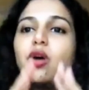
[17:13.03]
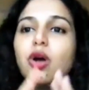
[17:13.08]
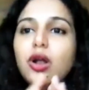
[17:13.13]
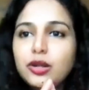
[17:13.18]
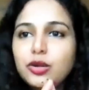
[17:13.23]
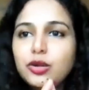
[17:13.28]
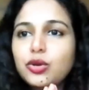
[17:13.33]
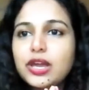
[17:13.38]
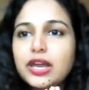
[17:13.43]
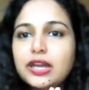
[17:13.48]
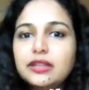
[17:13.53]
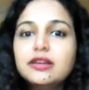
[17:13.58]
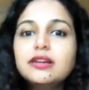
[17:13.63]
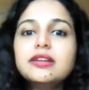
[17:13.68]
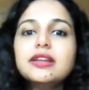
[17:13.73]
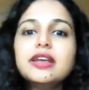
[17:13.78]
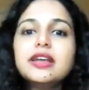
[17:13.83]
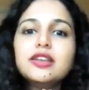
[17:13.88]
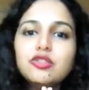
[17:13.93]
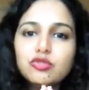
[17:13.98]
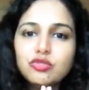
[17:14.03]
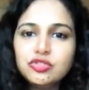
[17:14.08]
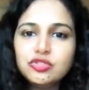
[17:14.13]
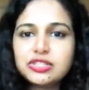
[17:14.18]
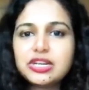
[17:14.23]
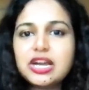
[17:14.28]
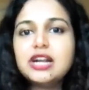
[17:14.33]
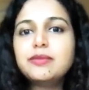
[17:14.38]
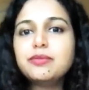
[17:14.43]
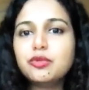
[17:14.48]
all together and you
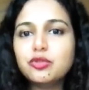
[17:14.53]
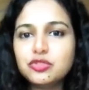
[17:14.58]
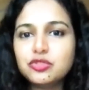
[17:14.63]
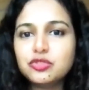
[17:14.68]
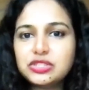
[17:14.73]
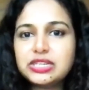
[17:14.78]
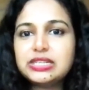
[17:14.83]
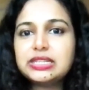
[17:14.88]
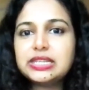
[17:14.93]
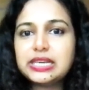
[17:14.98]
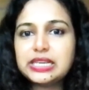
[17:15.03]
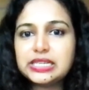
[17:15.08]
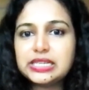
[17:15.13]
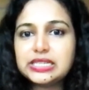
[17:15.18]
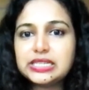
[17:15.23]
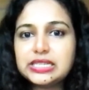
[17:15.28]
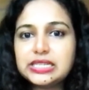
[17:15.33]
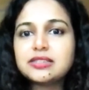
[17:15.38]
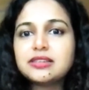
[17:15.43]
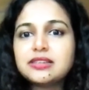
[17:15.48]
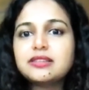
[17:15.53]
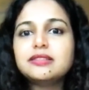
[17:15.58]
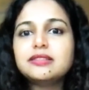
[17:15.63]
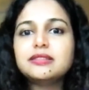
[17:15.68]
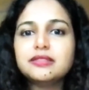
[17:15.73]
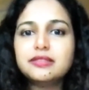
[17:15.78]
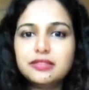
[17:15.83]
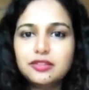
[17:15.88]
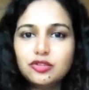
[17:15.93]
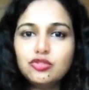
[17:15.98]
start posting things.
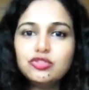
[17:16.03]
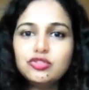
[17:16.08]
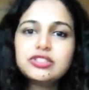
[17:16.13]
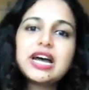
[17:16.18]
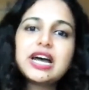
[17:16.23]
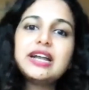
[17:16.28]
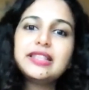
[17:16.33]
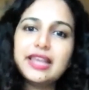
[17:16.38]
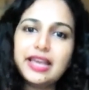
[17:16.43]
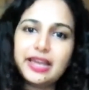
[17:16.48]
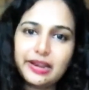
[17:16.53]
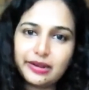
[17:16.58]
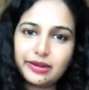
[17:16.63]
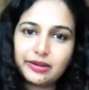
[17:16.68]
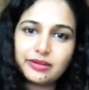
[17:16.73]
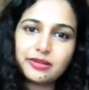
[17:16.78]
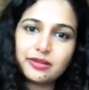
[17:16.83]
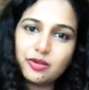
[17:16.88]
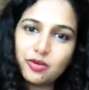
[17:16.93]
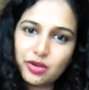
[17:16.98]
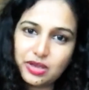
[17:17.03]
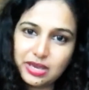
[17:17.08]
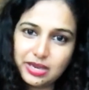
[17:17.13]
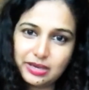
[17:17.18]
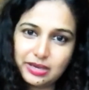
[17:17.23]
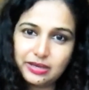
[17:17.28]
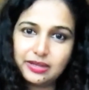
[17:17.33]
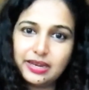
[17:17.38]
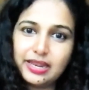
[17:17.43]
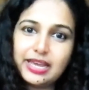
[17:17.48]
You start there.
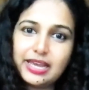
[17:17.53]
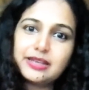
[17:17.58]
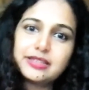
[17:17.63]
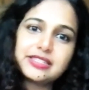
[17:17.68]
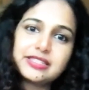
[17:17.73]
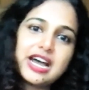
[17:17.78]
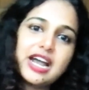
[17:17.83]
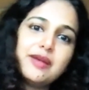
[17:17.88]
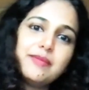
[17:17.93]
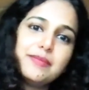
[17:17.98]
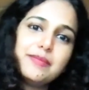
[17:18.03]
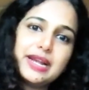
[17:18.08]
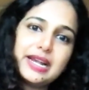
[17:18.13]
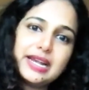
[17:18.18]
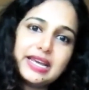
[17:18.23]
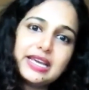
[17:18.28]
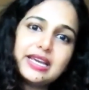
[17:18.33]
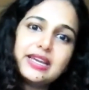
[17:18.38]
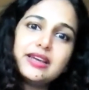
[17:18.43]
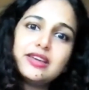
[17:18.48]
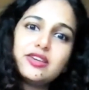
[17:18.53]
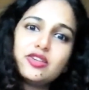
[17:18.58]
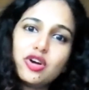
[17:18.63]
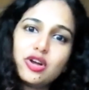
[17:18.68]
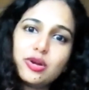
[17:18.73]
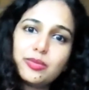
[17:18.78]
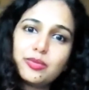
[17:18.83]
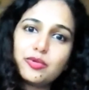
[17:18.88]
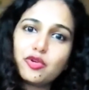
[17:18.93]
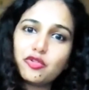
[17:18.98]
Okay. Like start building
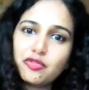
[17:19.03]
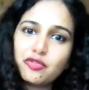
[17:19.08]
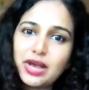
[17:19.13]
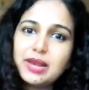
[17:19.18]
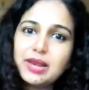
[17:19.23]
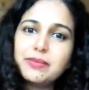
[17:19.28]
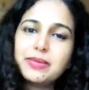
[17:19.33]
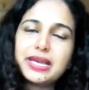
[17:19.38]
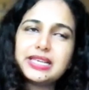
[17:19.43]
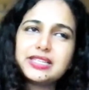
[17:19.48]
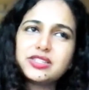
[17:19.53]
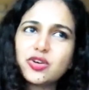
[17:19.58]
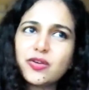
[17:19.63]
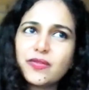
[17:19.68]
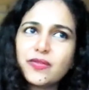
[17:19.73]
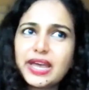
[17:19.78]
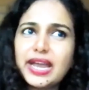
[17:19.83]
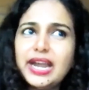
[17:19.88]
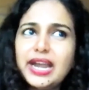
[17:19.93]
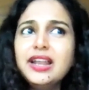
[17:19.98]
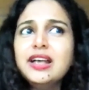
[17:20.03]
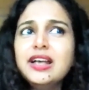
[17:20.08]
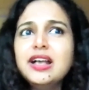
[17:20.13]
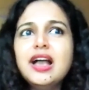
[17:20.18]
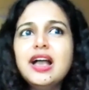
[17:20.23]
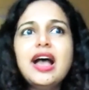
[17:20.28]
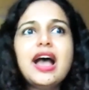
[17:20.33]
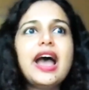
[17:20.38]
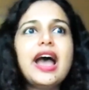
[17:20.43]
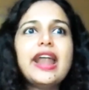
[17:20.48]
your profile based on that.
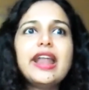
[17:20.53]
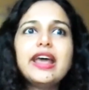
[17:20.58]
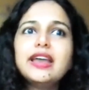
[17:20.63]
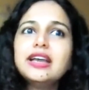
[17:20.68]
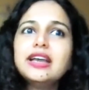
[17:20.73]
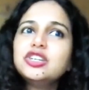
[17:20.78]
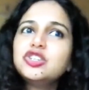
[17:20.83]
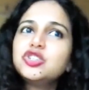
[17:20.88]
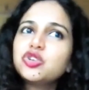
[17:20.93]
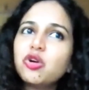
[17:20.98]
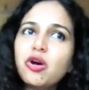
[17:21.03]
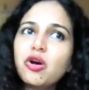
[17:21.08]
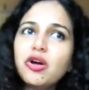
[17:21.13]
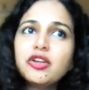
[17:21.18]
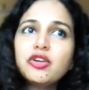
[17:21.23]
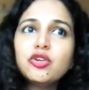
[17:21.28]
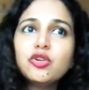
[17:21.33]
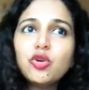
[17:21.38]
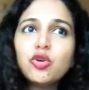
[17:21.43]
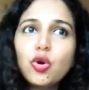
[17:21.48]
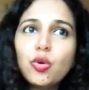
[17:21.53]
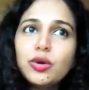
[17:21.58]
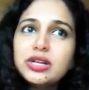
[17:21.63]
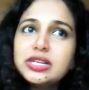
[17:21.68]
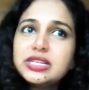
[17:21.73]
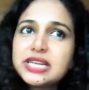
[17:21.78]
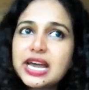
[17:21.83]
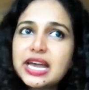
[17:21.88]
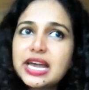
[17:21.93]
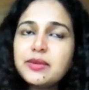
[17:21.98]
And I assure you,
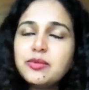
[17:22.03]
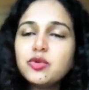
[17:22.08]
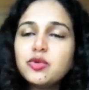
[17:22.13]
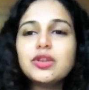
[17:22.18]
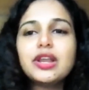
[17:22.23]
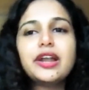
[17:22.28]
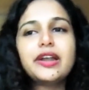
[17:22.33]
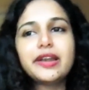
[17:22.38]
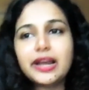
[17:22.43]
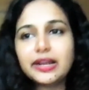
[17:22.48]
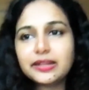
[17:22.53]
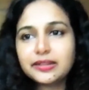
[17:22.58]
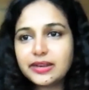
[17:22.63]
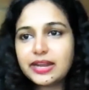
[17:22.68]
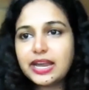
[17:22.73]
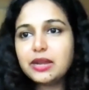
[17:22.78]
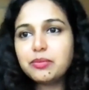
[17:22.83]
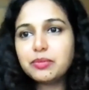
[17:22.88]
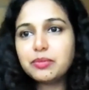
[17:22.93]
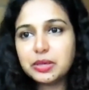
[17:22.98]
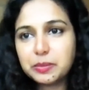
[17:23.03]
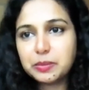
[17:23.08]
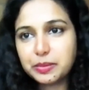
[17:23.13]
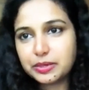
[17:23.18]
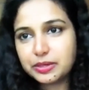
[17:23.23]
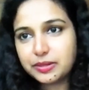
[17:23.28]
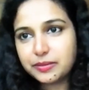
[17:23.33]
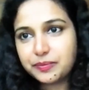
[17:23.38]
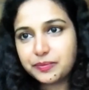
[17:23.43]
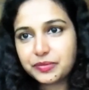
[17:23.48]
over time, you will attract the right
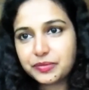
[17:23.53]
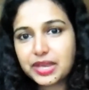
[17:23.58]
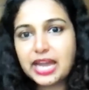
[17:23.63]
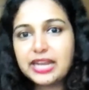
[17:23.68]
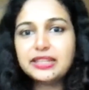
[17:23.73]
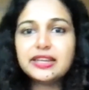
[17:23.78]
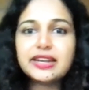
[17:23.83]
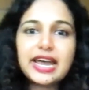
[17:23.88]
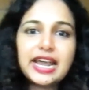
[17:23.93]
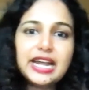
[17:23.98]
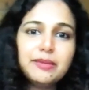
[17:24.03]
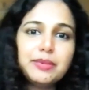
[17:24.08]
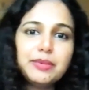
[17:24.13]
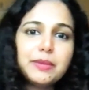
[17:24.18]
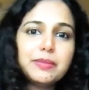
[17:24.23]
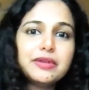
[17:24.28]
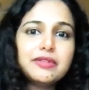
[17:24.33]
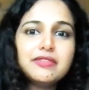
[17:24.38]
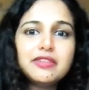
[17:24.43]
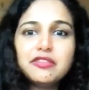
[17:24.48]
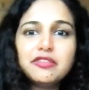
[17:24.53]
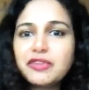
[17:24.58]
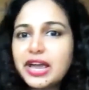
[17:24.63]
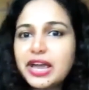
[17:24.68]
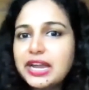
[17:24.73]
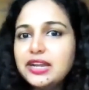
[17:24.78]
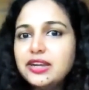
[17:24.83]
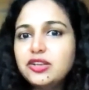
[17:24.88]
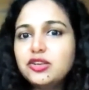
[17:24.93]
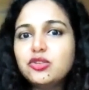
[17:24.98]
people and the right people will
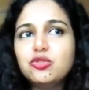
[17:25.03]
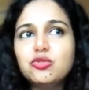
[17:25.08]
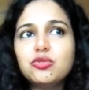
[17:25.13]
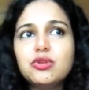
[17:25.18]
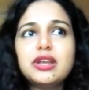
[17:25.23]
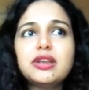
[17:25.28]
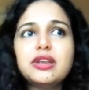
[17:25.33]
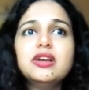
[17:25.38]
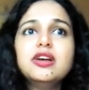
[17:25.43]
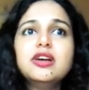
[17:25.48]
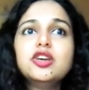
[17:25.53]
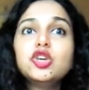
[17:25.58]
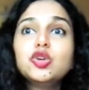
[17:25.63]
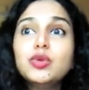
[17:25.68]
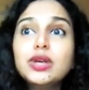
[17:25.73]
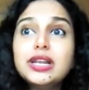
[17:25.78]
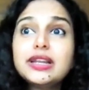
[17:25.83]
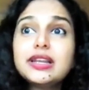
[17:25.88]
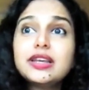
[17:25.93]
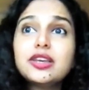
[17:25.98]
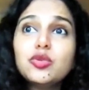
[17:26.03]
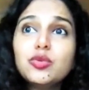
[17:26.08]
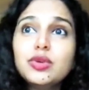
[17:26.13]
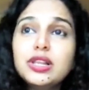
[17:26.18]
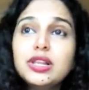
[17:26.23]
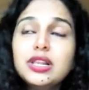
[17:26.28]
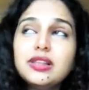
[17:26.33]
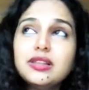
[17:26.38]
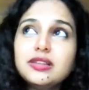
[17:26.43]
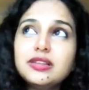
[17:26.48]
find you, and you
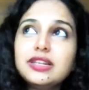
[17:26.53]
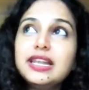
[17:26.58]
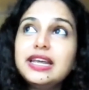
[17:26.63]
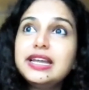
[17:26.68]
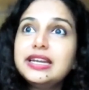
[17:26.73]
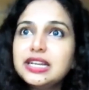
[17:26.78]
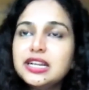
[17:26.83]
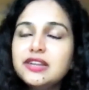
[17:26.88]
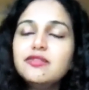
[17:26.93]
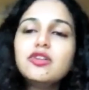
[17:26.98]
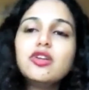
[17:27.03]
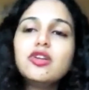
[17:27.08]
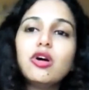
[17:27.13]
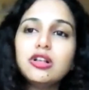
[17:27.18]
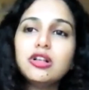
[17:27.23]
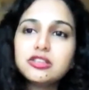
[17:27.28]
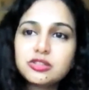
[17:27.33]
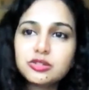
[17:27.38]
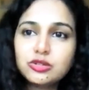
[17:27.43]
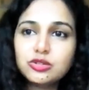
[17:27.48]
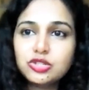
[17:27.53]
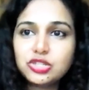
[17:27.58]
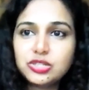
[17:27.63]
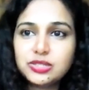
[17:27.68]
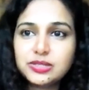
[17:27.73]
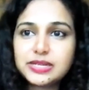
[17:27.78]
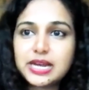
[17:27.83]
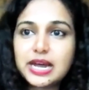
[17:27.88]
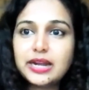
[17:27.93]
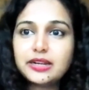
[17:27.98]
will LinkedIn will also
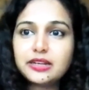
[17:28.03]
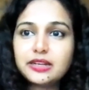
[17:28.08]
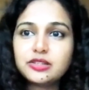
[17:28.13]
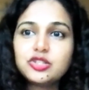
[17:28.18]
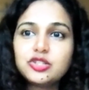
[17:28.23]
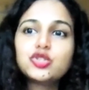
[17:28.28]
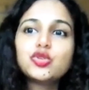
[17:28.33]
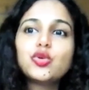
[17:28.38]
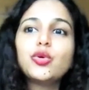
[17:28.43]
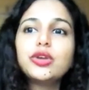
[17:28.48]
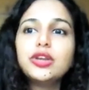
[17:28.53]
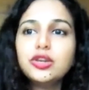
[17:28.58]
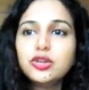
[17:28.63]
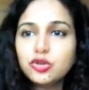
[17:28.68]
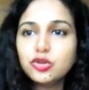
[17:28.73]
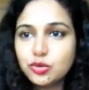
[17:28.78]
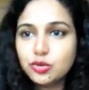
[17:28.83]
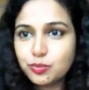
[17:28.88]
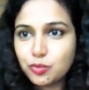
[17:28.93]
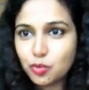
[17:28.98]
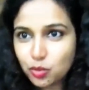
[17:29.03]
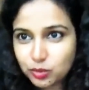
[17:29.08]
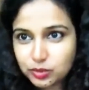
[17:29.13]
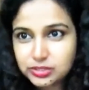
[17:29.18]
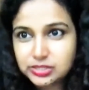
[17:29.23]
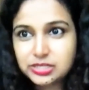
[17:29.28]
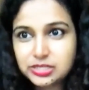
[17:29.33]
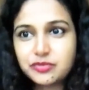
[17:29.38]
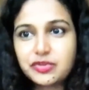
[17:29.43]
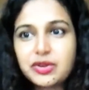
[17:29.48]
start showing you
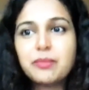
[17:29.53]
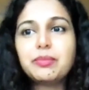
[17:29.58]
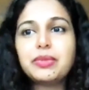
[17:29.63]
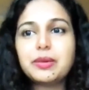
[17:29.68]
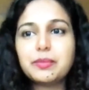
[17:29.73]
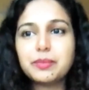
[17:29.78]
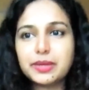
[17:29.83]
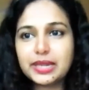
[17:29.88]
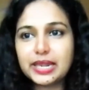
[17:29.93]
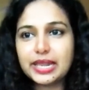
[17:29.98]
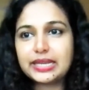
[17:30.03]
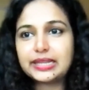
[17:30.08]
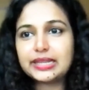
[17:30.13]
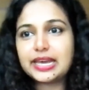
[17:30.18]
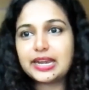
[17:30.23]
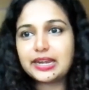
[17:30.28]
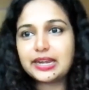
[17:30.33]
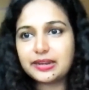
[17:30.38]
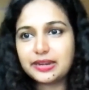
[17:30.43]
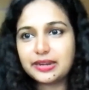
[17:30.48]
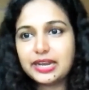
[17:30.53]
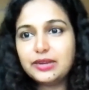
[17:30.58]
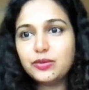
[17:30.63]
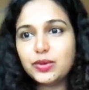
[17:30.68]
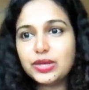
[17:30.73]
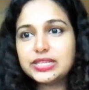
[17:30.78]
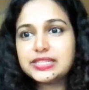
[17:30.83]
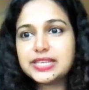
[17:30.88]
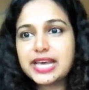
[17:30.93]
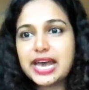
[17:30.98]
posts from people like that, right?
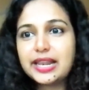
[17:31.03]
Once the